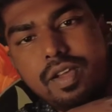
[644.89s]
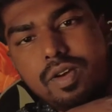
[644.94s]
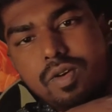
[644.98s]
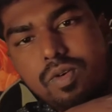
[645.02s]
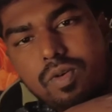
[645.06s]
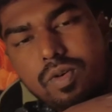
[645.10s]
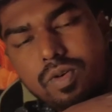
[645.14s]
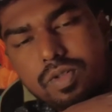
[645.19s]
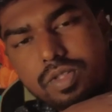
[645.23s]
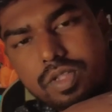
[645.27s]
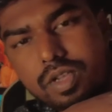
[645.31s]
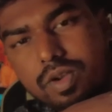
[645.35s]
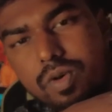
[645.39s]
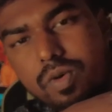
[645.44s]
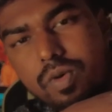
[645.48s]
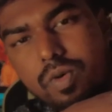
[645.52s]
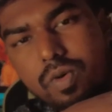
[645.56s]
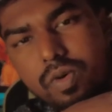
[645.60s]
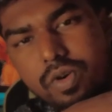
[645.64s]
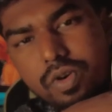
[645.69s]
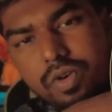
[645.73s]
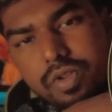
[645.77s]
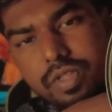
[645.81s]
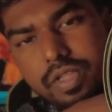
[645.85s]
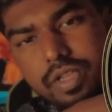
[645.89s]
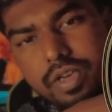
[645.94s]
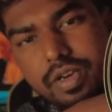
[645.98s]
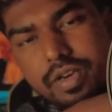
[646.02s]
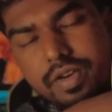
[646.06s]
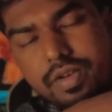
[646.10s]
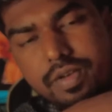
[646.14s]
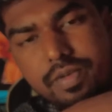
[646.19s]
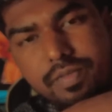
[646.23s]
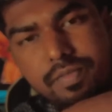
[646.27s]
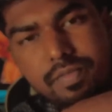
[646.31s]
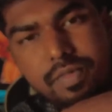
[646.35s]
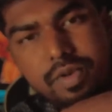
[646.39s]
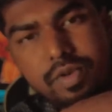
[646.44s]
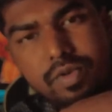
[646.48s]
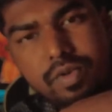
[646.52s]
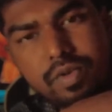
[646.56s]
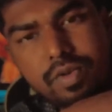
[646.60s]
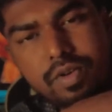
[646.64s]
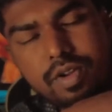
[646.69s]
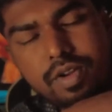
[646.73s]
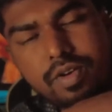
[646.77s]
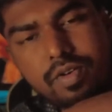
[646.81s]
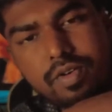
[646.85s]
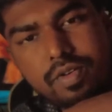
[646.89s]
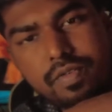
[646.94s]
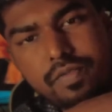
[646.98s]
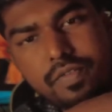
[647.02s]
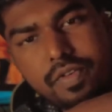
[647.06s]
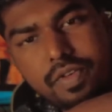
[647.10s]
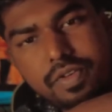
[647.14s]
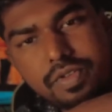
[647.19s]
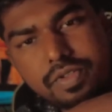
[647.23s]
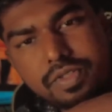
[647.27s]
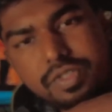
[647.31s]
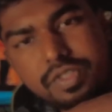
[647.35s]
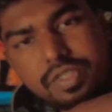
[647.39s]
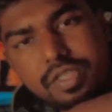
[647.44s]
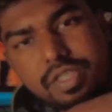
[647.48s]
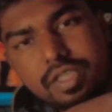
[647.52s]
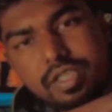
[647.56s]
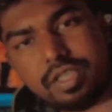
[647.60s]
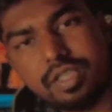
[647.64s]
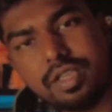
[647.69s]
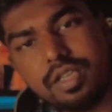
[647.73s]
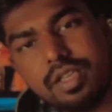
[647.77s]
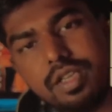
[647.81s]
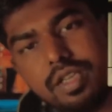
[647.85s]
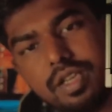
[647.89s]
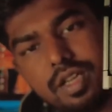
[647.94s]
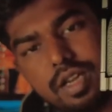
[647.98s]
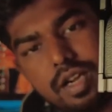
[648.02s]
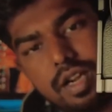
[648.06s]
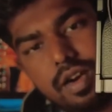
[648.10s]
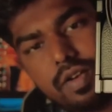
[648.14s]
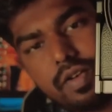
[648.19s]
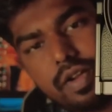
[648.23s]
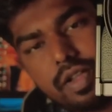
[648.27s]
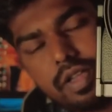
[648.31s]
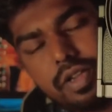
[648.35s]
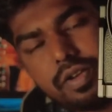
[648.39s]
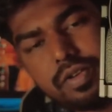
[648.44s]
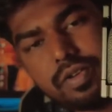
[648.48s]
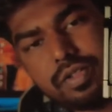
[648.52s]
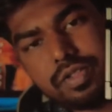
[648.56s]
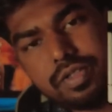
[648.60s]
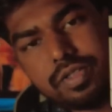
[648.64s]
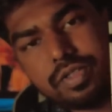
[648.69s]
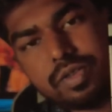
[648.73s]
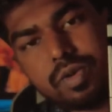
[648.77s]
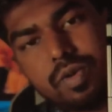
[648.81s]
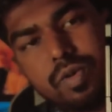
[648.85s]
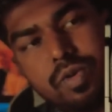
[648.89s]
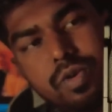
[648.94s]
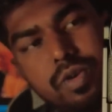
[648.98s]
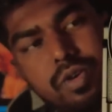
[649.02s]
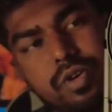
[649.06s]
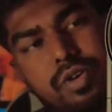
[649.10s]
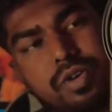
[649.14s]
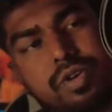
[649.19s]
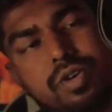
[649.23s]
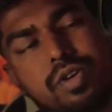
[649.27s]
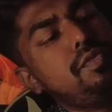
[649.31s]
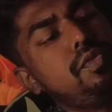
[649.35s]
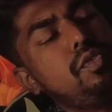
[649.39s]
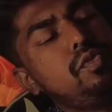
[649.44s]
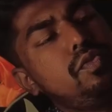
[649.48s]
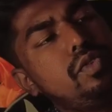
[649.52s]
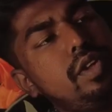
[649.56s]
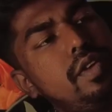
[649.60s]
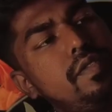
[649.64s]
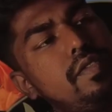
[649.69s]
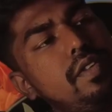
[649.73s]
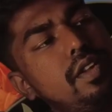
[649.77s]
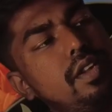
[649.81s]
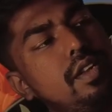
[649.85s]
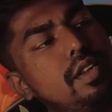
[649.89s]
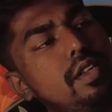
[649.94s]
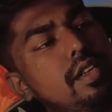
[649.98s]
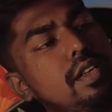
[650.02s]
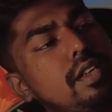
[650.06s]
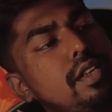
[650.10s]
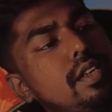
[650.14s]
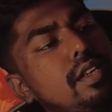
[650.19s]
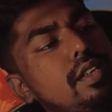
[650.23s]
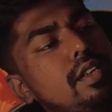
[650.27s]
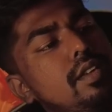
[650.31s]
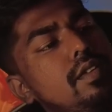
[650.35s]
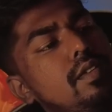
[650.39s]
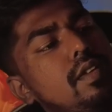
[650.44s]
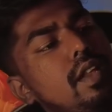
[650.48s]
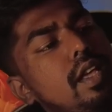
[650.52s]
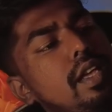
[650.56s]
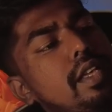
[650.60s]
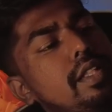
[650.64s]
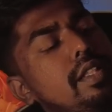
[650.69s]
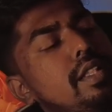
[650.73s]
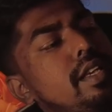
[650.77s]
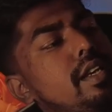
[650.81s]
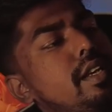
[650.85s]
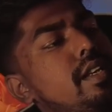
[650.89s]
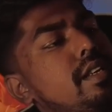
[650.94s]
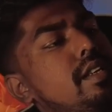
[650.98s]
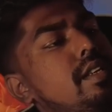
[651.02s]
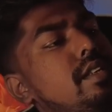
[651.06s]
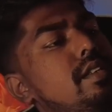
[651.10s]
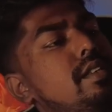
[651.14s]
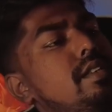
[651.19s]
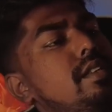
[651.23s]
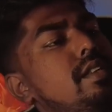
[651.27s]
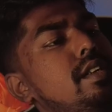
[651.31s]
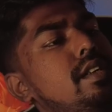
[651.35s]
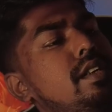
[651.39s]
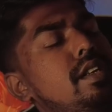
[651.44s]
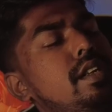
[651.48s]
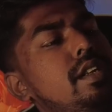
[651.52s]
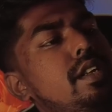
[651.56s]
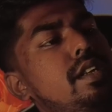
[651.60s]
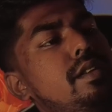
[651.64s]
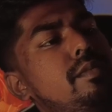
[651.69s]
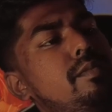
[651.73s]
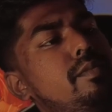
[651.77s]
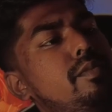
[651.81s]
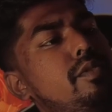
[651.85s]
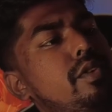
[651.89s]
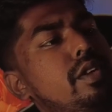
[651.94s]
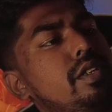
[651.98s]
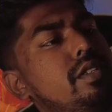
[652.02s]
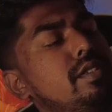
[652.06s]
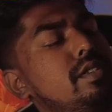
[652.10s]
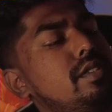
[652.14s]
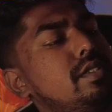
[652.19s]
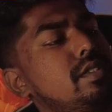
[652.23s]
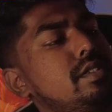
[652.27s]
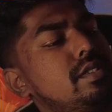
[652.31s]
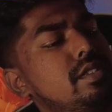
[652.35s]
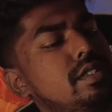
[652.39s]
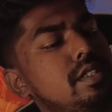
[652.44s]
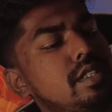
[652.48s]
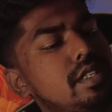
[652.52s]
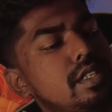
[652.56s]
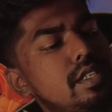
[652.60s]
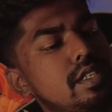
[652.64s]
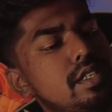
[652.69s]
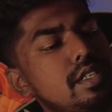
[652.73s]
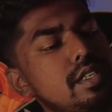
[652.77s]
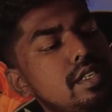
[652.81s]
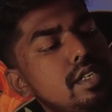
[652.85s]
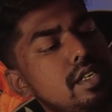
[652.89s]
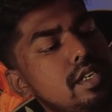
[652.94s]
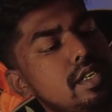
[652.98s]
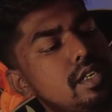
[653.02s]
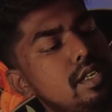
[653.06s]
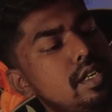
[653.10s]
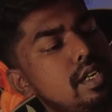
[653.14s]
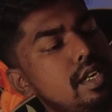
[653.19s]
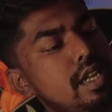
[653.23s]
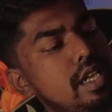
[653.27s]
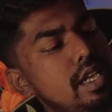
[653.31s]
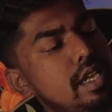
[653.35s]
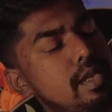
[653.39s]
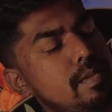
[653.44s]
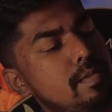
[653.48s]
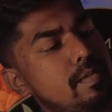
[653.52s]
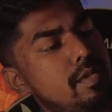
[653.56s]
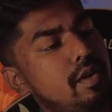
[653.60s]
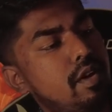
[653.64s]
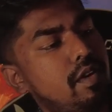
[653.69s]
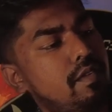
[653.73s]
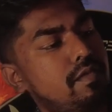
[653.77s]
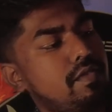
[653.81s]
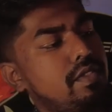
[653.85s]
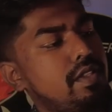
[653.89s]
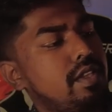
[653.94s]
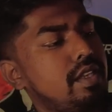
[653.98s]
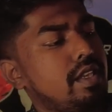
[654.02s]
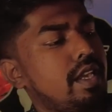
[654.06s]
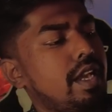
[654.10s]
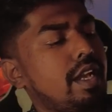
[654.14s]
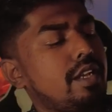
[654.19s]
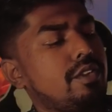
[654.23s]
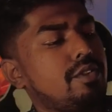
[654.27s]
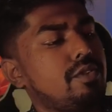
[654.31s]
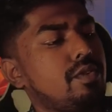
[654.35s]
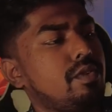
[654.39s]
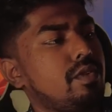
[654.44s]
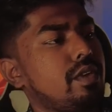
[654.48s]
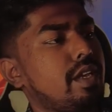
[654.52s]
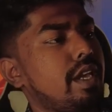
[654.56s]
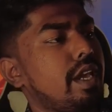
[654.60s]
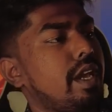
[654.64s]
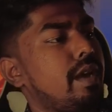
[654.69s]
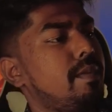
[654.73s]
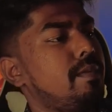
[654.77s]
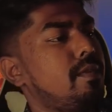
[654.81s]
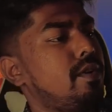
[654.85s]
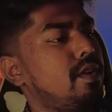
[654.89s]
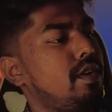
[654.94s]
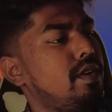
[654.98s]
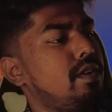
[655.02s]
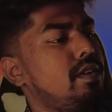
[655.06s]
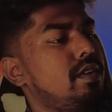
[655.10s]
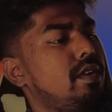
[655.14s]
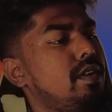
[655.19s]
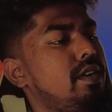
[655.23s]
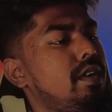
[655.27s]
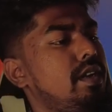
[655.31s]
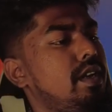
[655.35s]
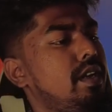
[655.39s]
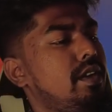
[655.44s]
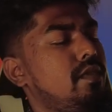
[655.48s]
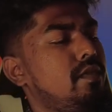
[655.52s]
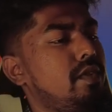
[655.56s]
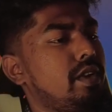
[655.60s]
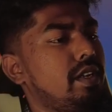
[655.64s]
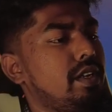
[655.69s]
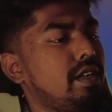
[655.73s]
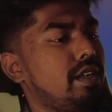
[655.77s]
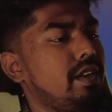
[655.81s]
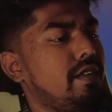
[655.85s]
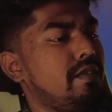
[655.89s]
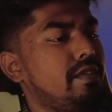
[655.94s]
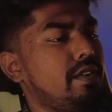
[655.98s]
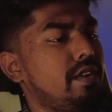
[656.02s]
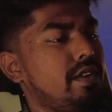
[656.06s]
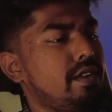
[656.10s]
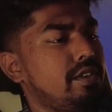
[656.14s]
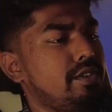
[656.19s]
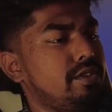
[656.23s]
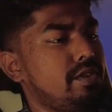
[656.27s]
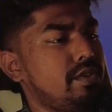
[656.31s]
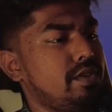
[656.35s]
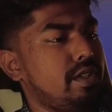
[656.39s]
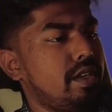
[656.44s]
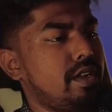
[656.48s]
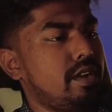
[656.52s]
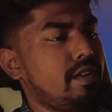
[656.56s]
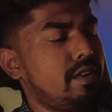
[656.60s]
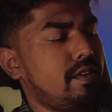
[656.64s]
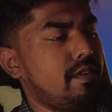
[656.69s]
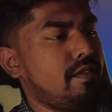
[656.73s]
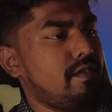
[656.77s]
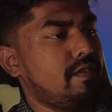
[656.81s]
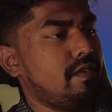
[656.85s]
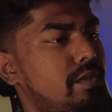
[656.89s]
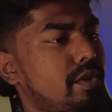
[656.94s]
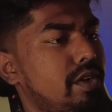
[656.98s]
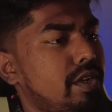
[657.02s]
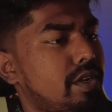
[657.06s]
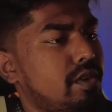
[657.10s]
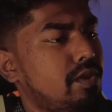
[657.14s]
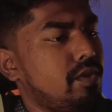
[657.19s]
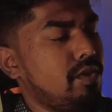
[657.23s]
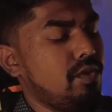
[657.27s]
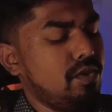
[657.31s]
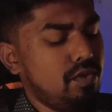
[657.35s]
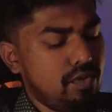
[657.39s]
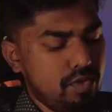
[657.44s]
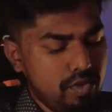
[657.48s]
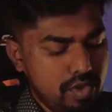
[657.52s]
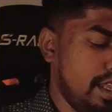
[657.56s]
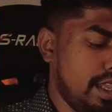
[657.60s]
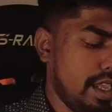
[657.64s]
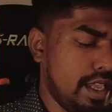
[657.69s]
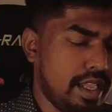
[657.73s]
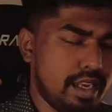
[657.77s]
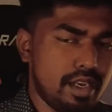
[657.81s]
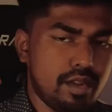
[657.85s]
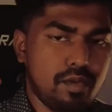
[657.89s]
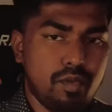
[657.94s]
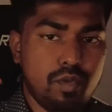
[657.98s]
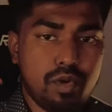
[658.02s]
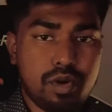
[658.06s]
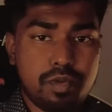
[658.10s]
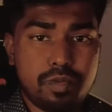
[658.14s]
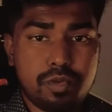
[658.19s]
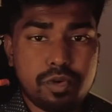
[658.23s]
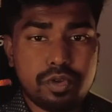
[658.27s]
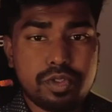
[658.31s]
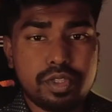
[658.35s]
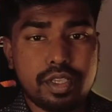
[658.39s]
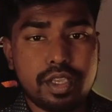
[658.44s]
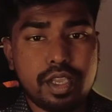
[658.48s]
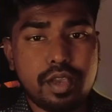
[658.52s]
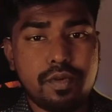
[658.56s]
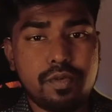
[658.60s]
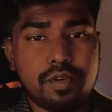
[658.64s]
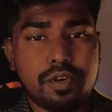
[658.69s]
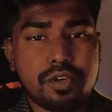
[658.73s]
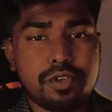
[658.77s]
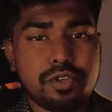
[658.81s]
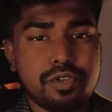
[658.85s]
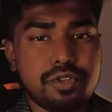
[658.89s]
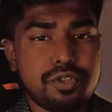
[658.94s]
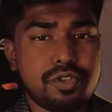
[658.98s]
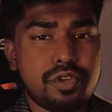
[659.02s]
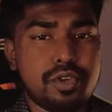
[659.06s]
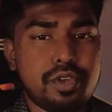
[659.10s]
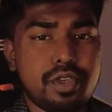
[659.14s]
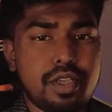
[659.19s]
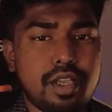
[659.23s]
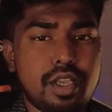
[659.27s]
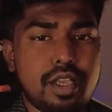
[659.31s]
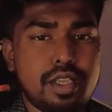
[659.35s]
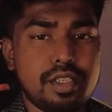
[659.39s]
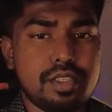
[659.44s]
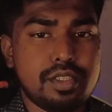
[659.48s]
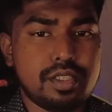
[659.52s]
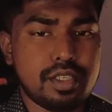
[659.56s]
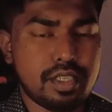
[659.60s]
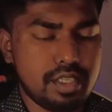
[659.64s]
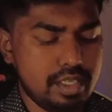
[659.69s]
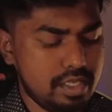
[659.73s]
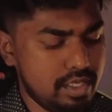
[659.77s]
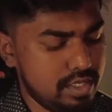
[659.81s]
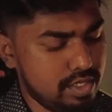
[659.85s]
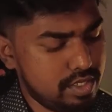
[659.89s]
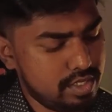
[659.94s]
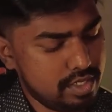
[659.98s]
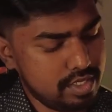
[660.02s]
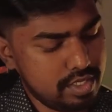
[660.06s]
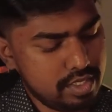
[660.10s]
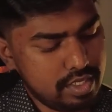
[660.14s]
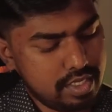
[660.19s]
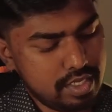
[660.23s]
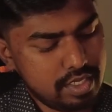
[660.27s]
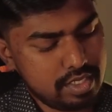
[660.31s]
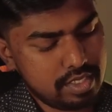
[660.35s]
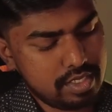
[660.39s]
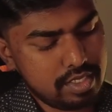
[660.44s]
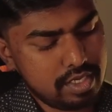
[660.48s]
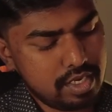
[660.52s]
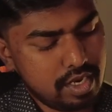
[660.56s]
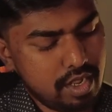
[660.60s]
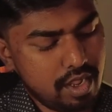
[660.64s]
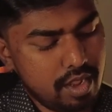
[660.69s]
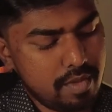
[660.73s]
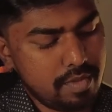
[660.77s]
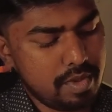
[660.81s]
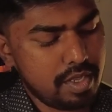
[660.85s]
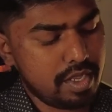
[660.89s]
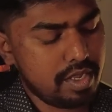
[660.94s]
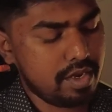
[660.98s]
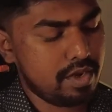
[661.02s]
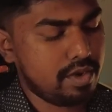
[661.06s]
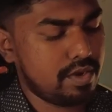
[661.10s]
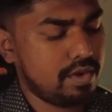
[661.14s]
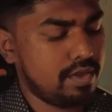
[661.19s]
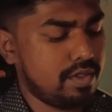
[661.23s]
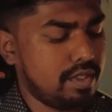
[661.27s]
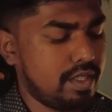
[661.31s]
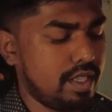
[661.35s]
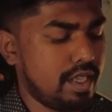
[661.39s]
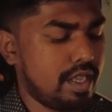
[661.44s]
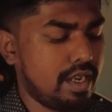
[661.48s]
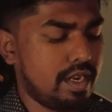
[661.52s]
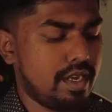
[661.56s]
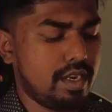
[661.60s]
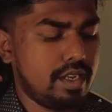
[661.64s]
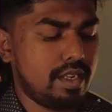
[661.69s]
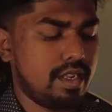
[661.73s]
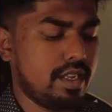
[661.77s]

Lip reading: on the corner there. You know, I don't know if you can see right here on this corner. Definitely, you know, like that. It embraces the name of the actual camera, and we can definitely show that off. Pretty cool. And one more thing I wanted to show you guys is this knob here that